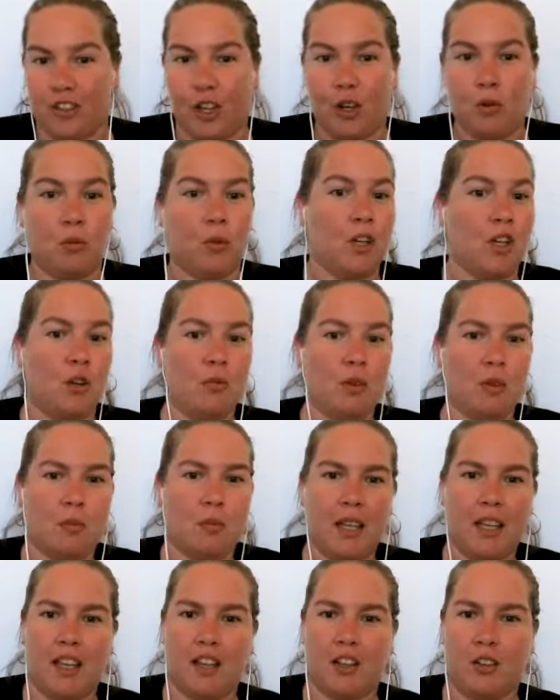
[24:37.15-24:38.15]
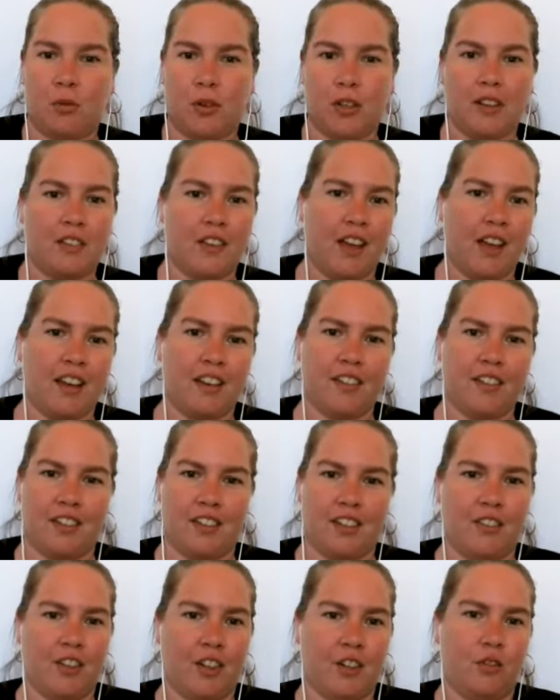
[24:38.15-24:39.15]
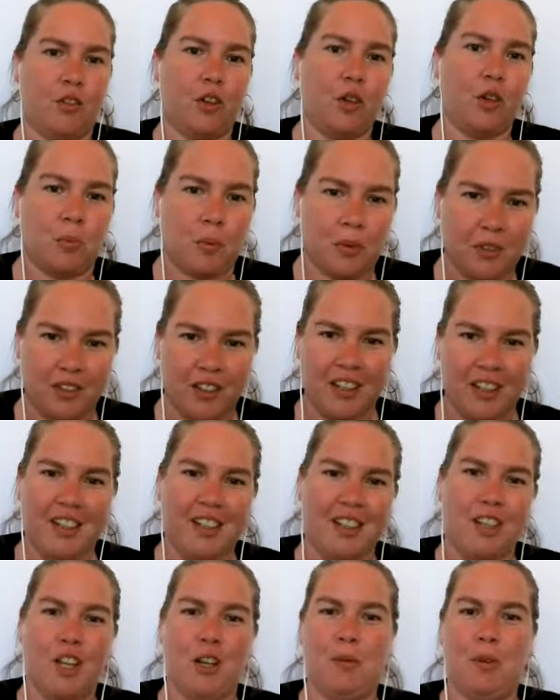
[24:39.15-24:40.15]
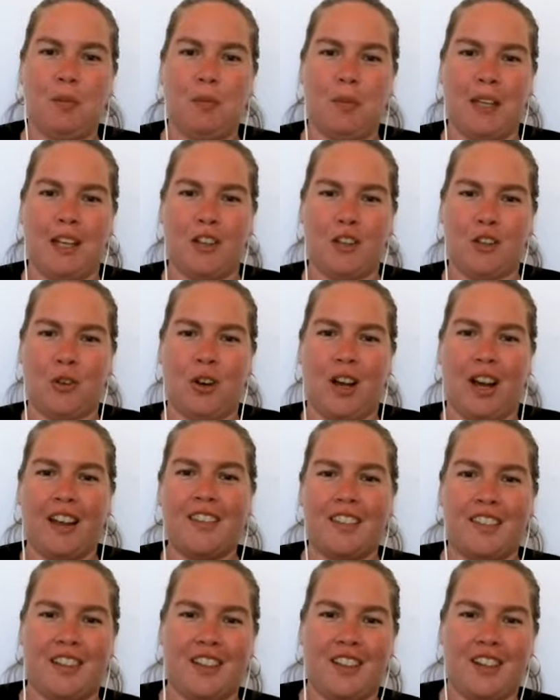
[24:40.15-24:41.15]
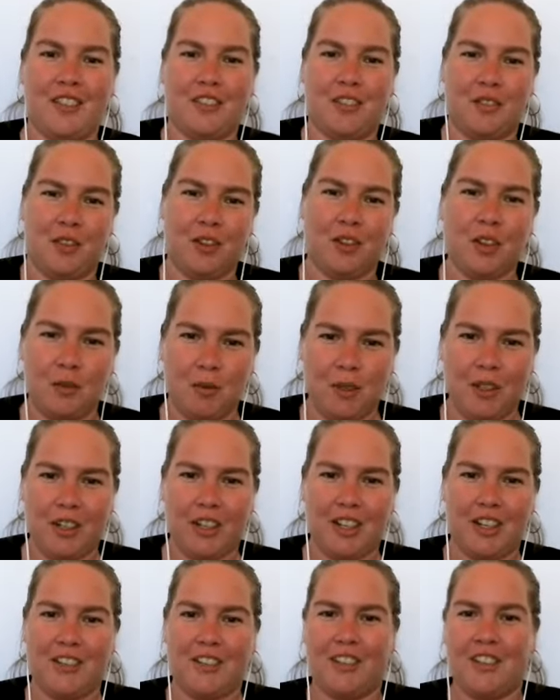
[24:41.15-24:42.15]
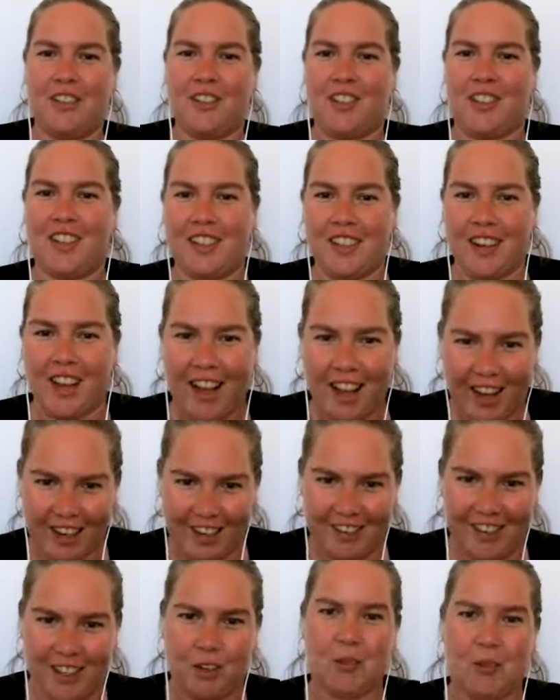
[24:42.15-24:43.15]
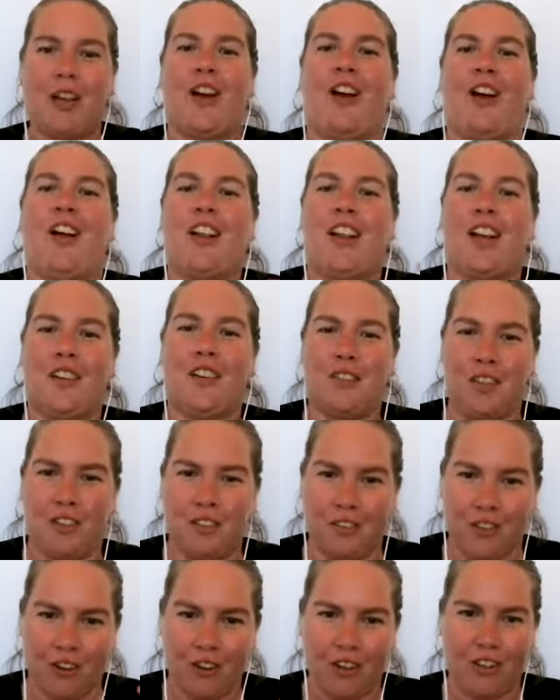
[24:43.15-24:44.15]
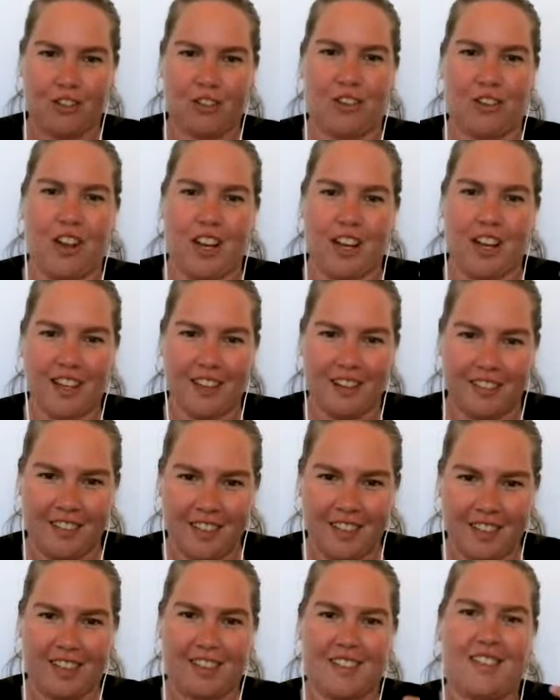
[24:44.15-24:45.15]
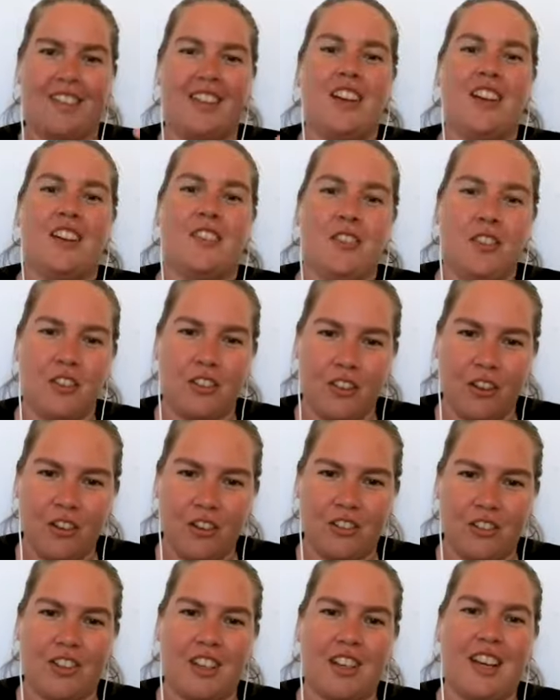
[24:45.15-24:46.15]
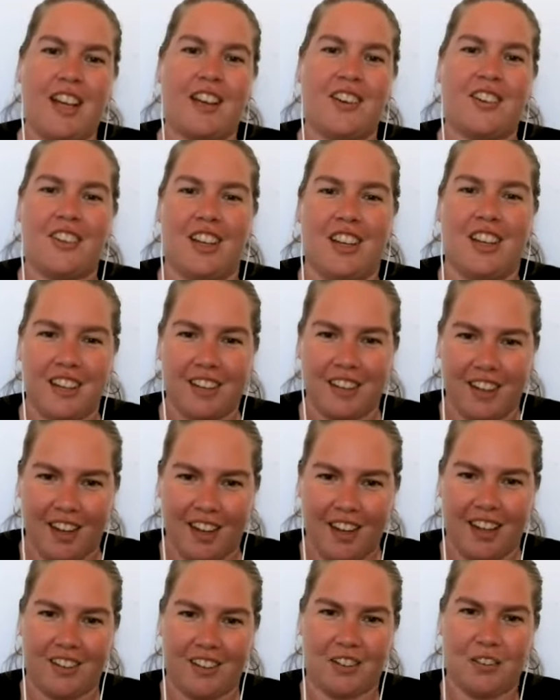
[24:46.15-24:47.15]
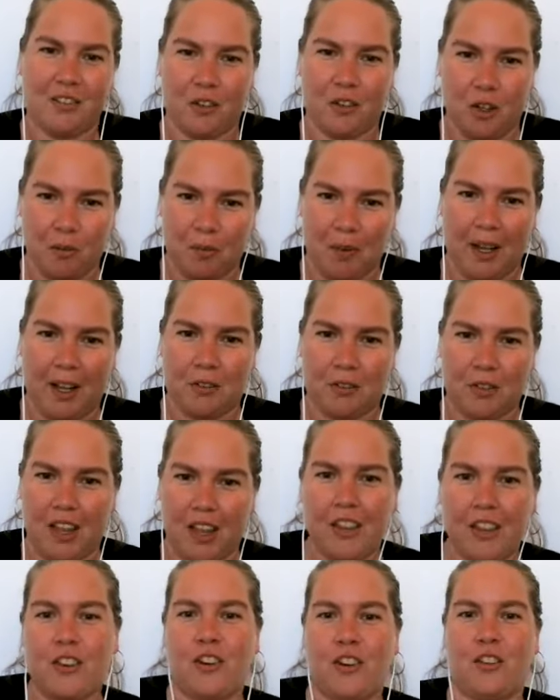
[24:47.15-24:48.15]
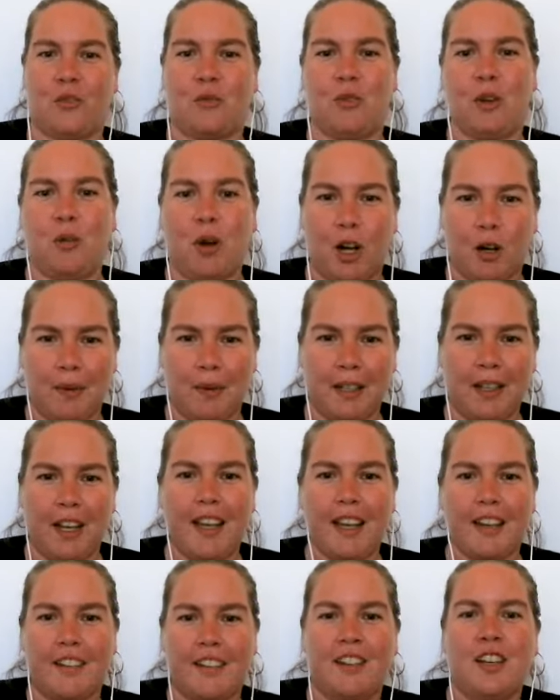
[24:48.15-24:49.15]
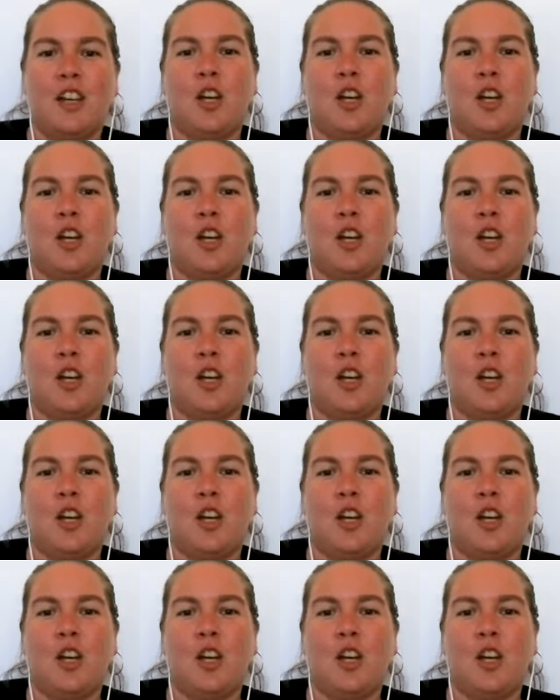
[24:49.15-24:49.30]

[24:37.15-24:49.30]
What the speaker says: Like, we're human beings, we're designed to live in groups. Human beings who are isolated from their communities usually died. Like, we all have these very strong instincts for social connection and to form bonds with others, and we want to be liked.